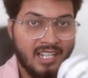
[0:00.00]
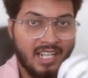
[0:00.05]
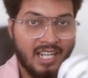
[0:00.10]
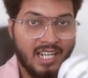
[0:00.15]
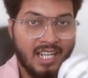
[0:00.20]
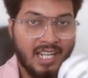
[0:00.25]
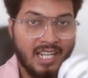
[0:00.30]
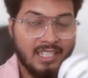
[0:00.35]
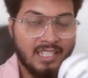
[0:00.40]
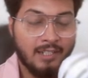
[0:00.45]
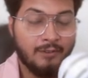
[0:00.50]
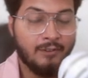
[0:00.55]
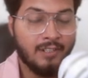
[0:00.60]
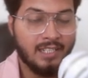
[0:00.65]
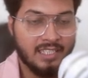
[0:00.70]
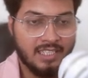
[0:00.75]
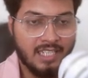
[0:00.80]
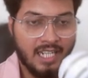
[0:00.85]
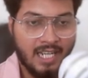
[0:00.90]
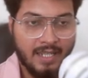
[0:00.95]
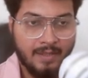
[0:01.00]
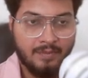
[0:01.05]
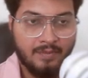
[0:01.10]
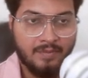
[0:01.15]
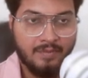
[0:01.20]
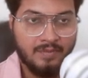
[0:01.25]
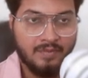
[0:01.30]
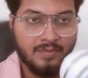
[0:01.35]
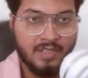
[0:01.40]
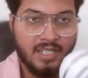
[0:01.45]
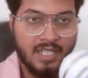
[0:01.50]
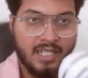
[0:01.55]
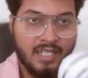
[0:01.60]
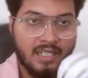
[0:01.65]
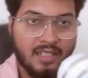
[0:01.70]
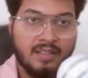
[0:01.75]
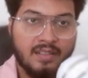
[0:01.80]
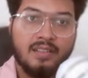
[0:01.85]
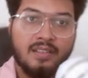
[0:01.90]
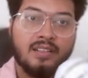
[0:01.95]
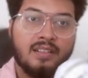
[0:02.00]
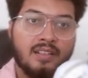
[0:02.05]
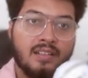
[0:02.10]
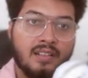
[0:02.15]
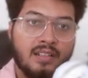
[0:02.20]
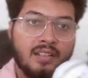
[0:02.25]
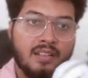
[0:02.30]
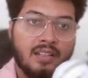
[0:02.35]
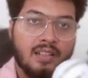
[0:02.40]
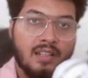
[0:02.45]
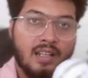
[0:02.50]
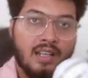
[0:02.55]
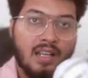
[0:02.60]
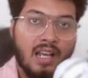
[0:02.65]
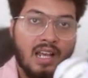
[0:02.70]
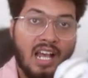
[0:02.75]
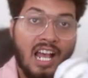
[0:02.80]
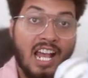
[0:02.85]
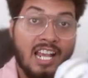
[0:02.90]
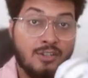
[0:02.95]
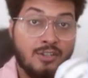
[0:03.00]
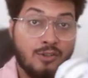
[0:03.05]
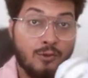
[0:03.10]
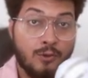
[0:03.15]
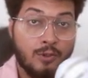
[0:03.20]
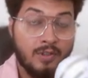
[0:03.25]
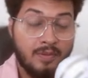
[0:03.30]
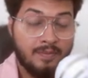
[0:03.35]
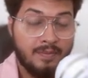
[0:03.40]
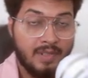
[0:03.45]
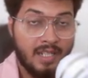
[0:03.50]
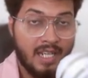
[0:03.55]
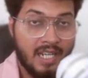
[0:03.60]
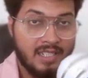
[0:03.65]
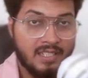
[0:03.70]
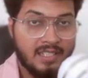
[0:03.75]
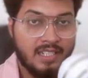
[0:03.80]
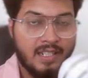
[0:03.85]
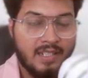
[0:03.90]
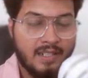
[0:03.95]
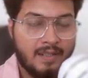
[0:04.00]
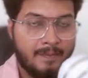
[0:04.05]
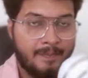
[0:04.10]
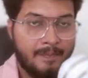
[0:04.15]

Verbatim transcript: at a one time then I should enter